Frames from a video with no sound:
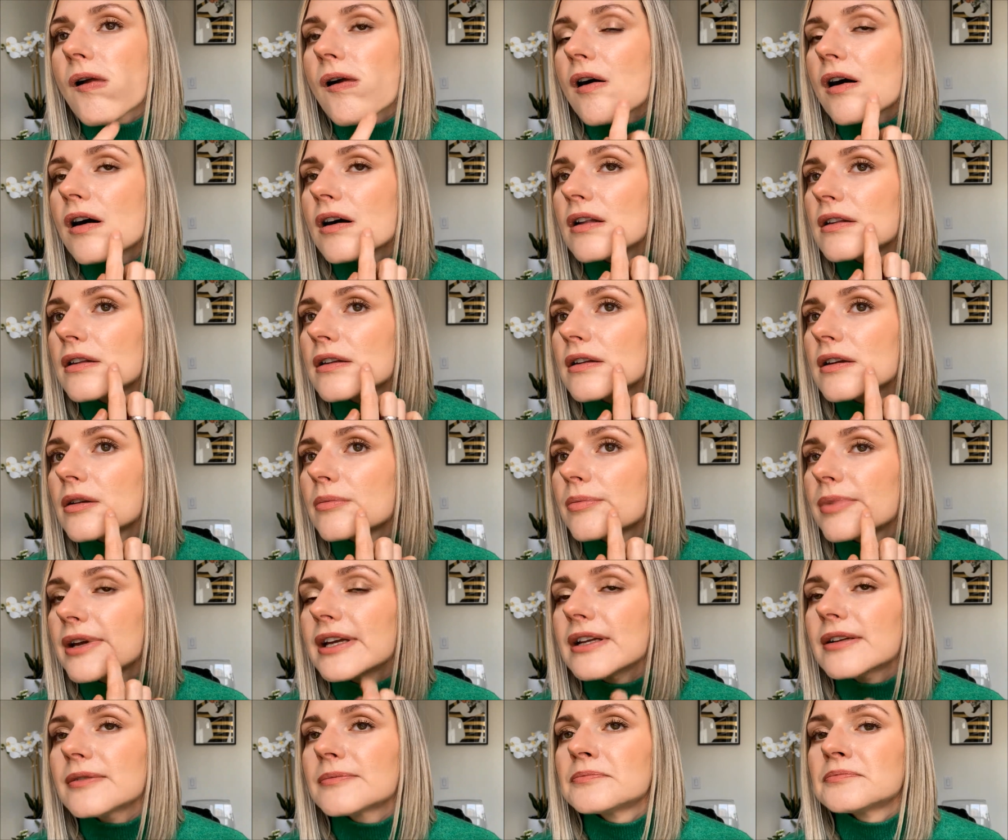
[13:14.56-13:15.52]
a little
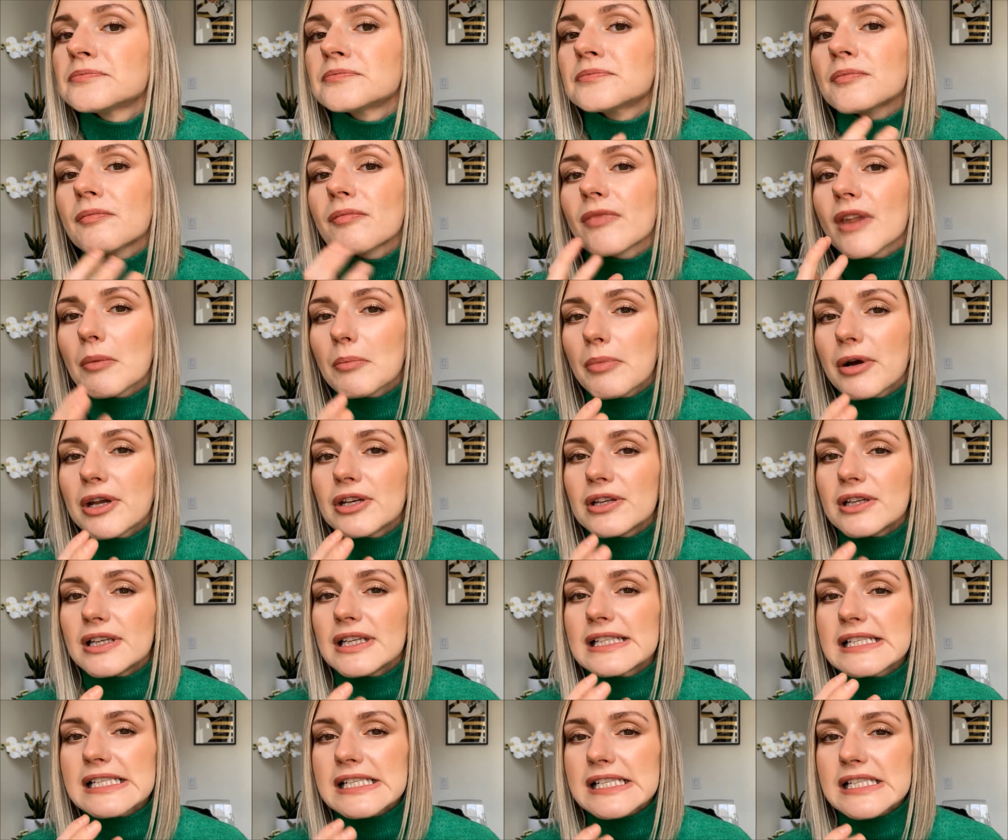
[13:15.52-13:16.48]
bit, but
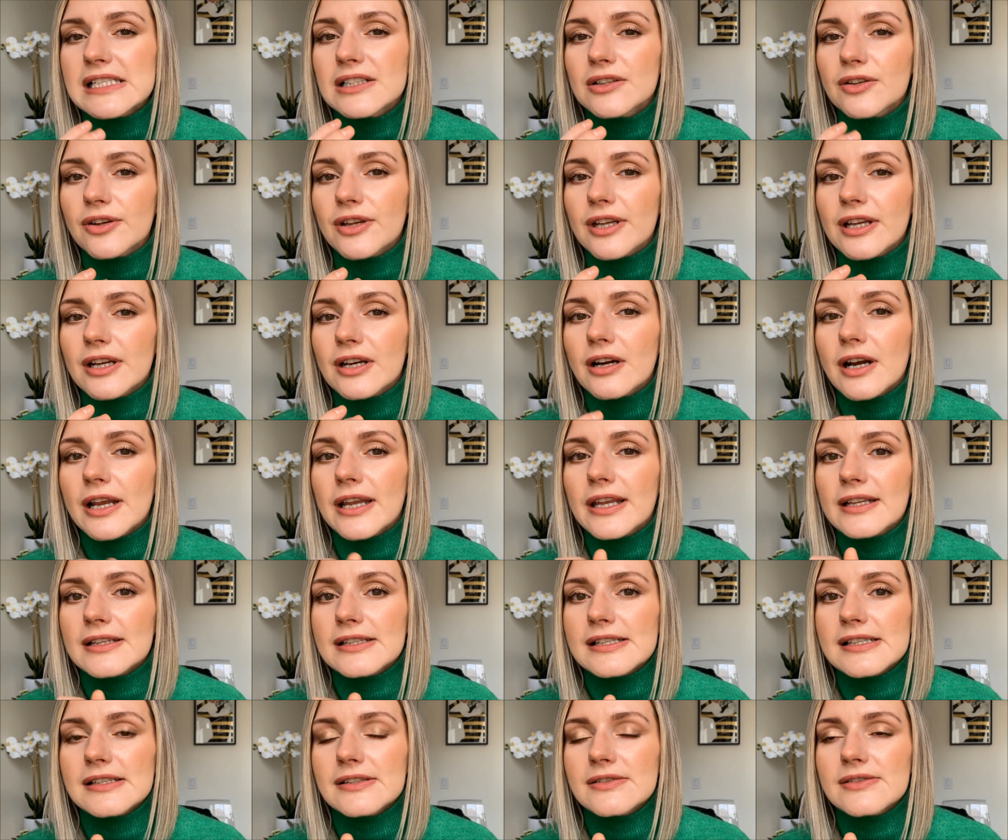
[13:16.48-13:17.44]
it's still there. I can
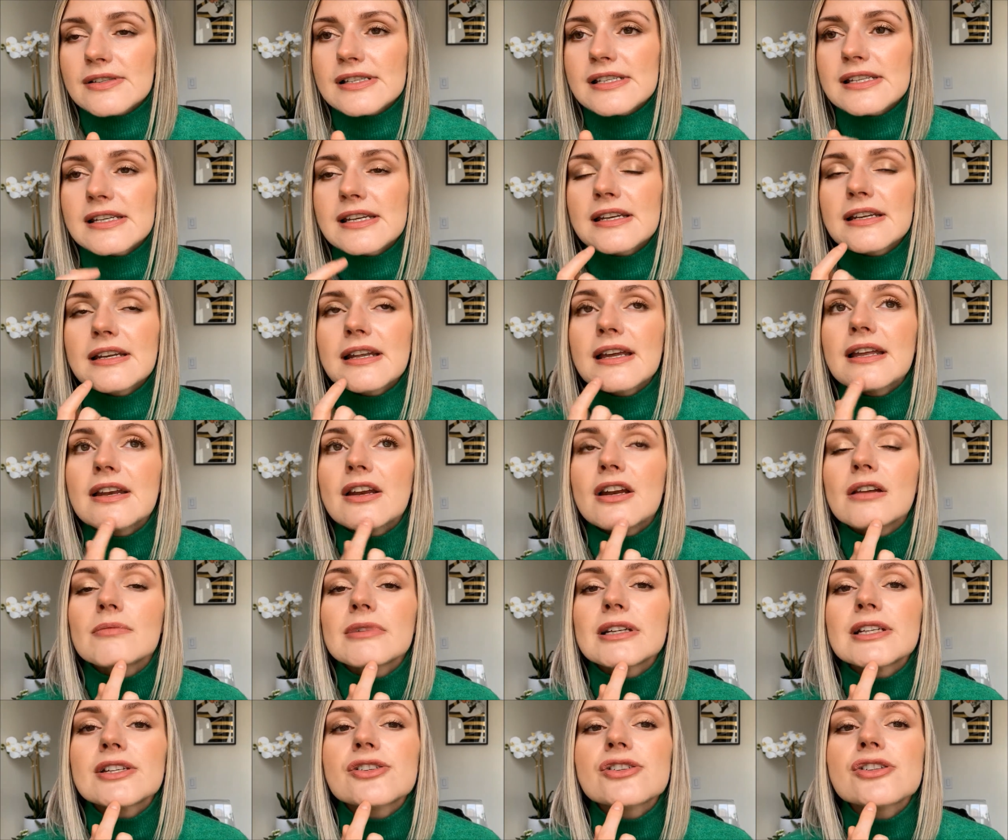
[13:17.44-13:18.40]
still see it. And on
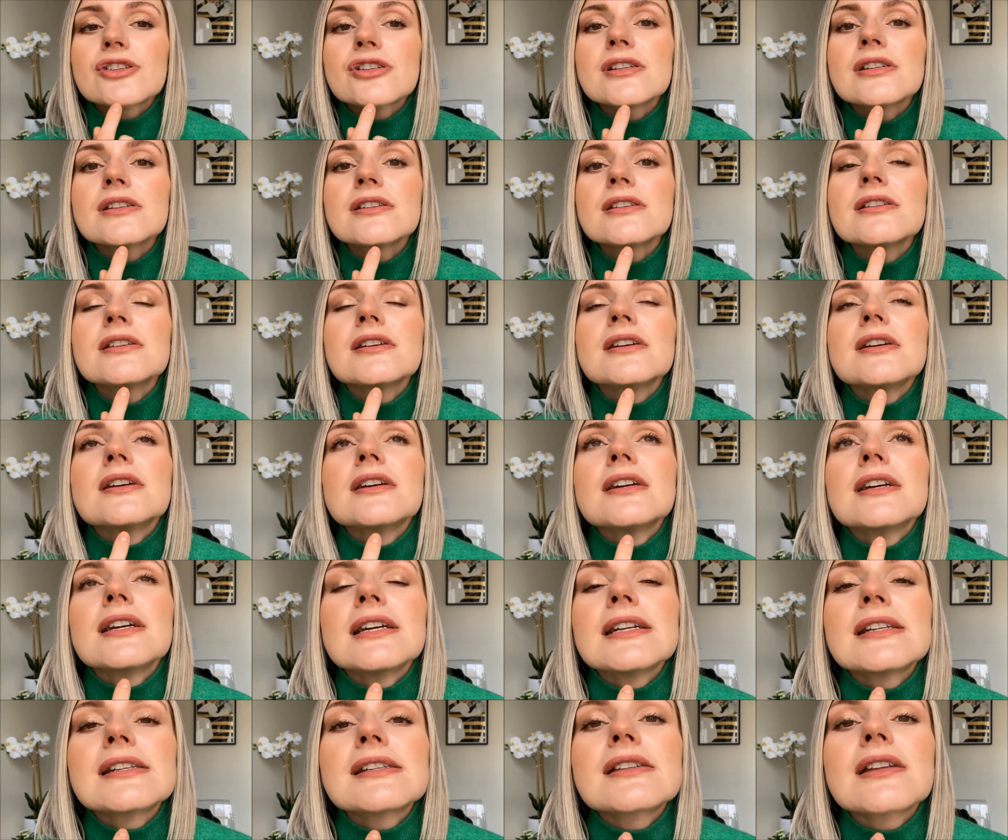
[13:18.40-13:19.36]
my chin,
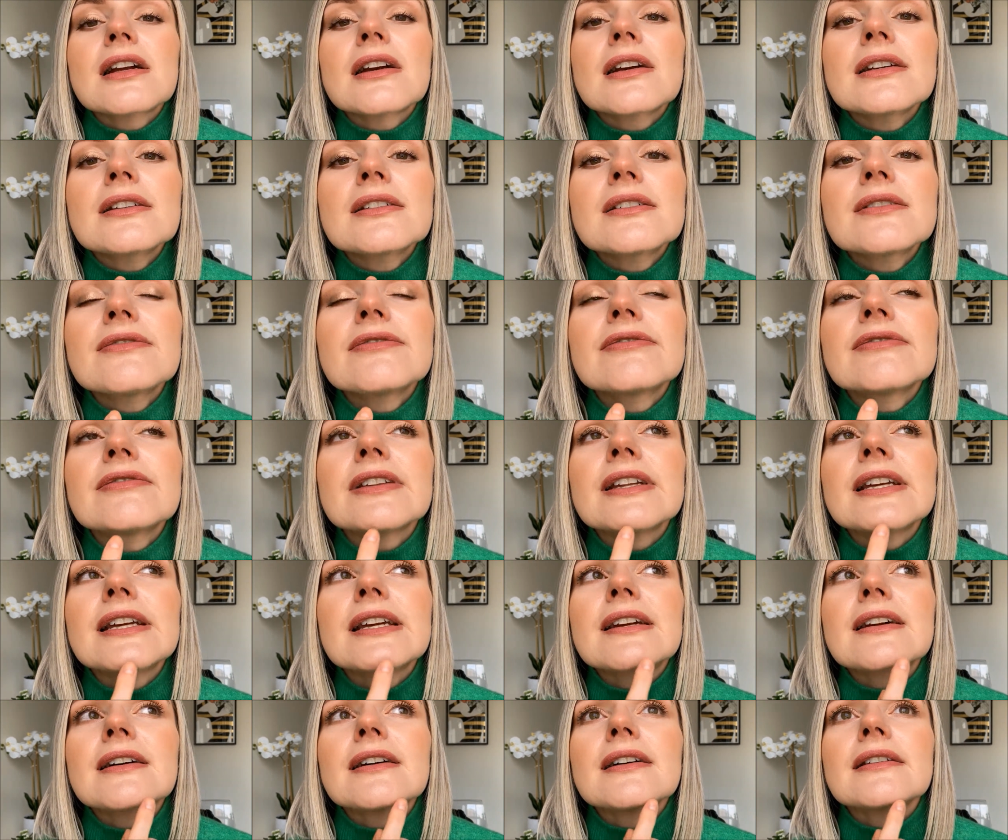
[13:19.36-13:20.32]
it's starting to
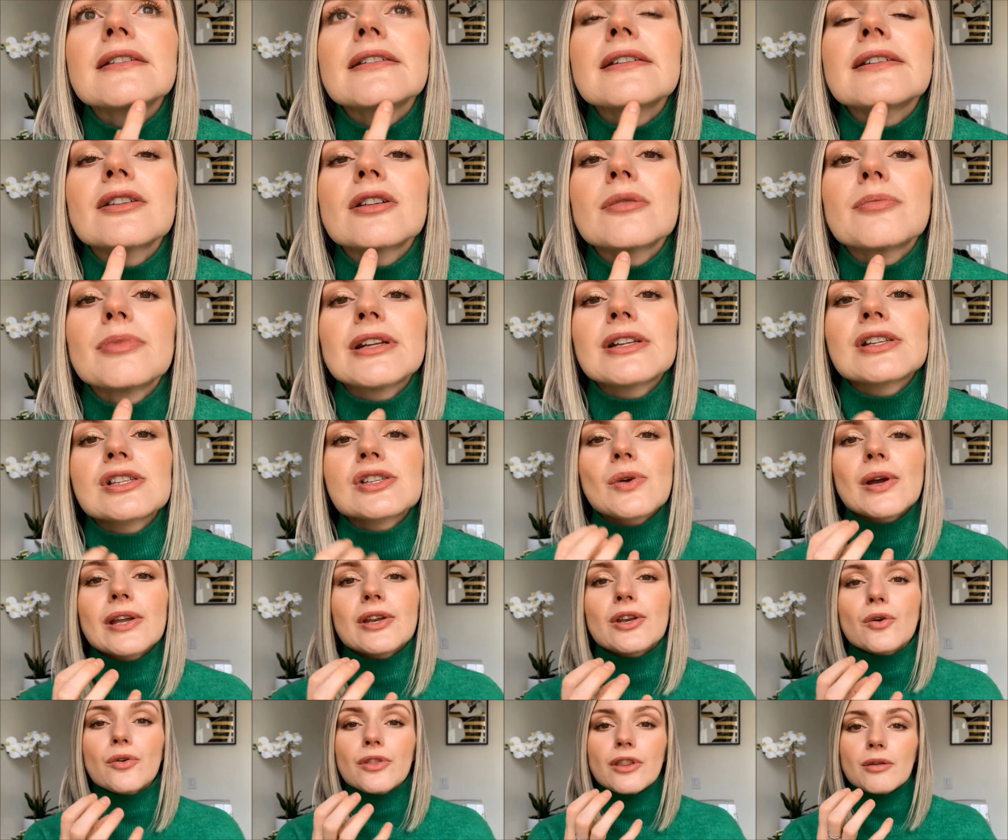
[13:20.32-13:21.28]
flake a little bit. So I
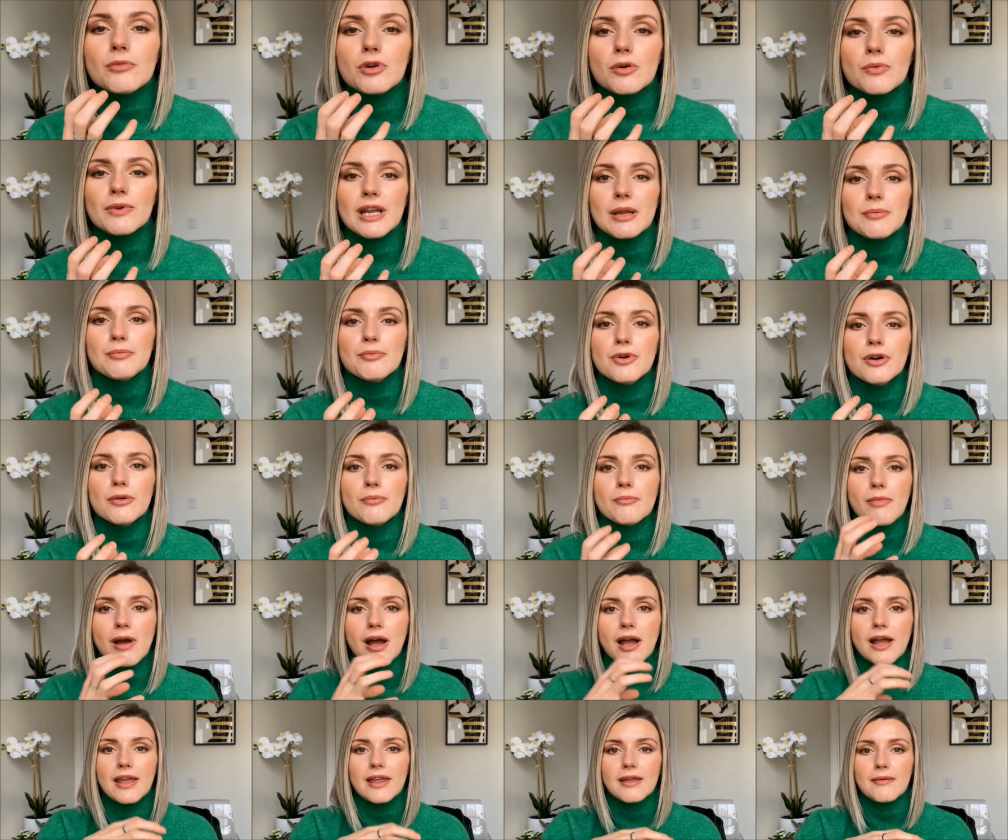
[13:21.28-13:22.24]
know the moment I put
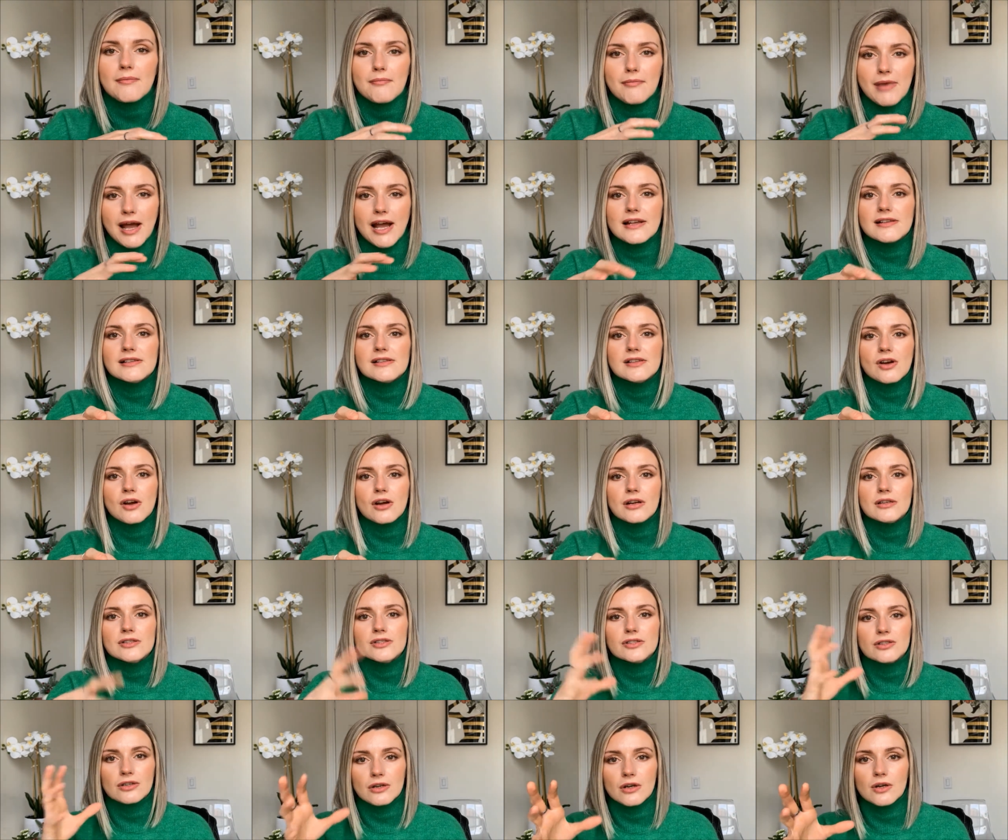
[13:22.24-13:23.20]
my mask on
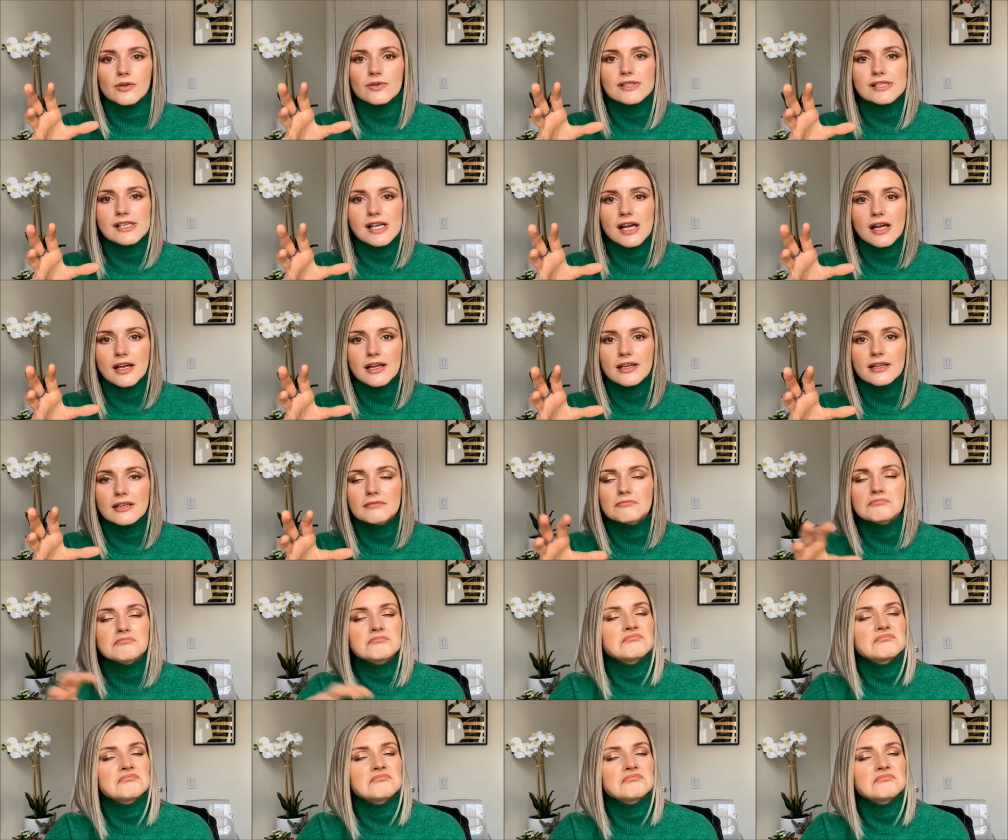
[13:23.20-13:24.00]
to go outside,